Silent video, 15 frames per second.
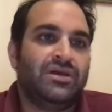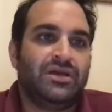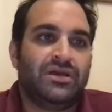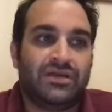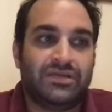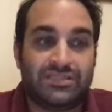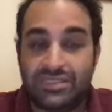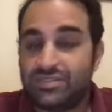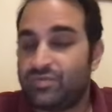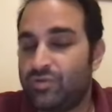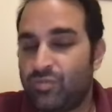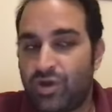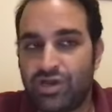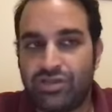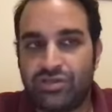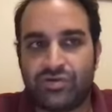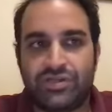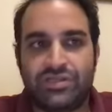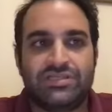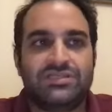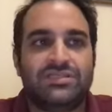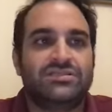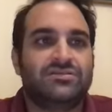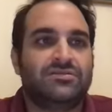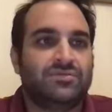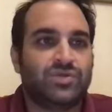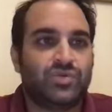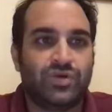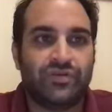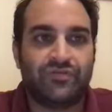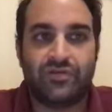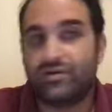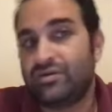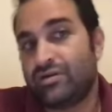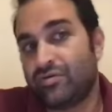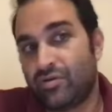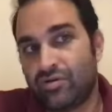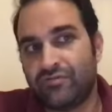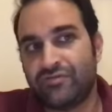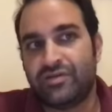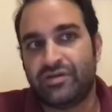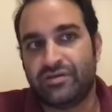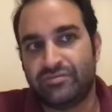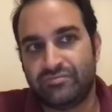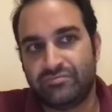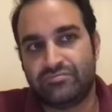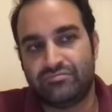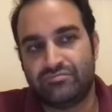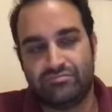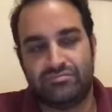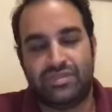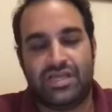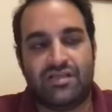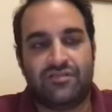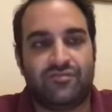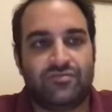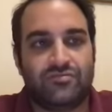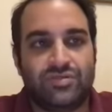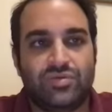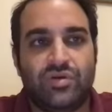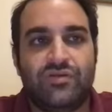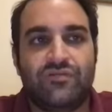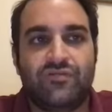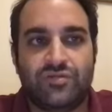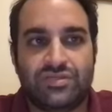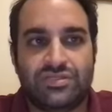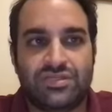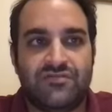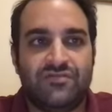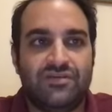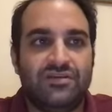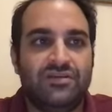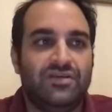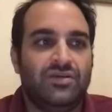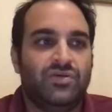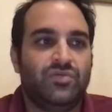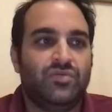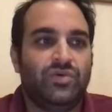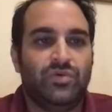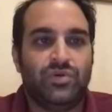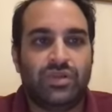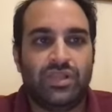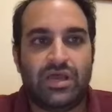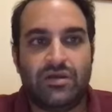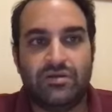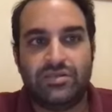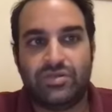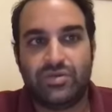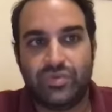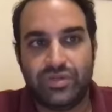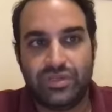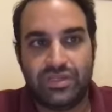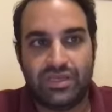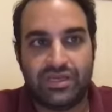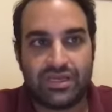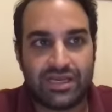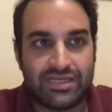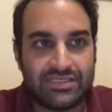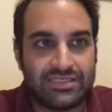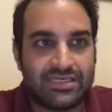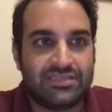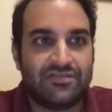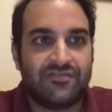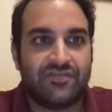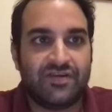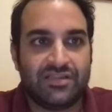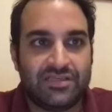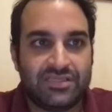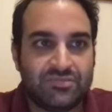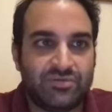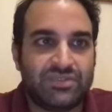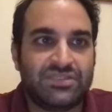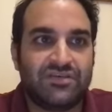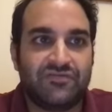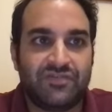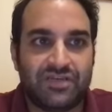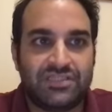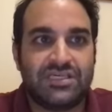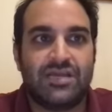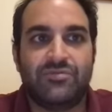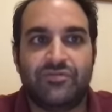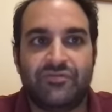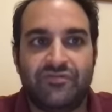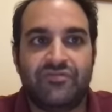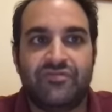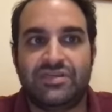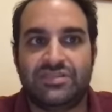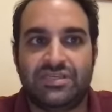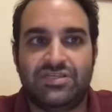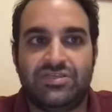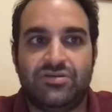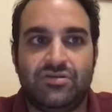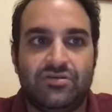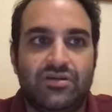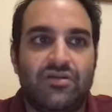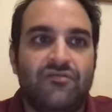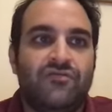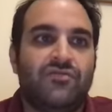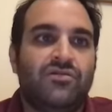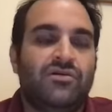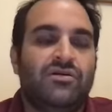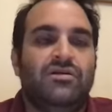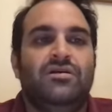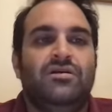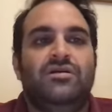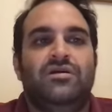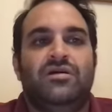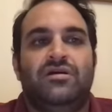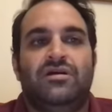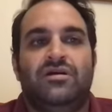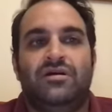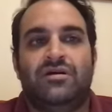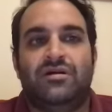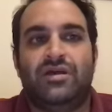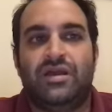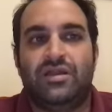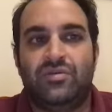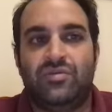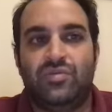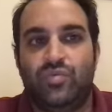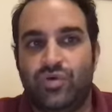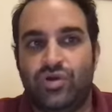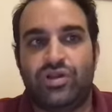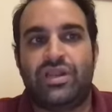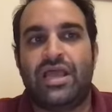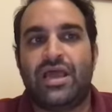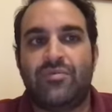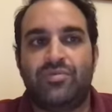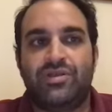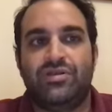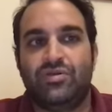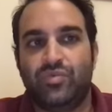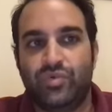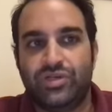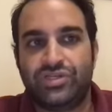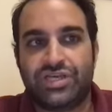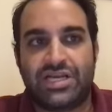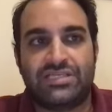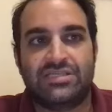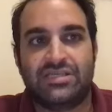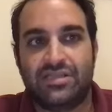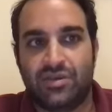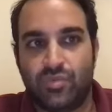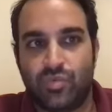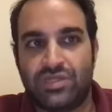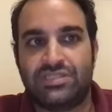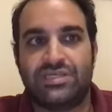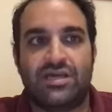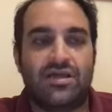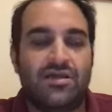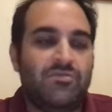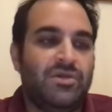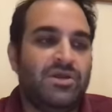since we're monitoring the system 24, all of the platforms 24/7. We would allow you to really identify the specific type of events that you're looking for, and where it happened, on which asset, and what time,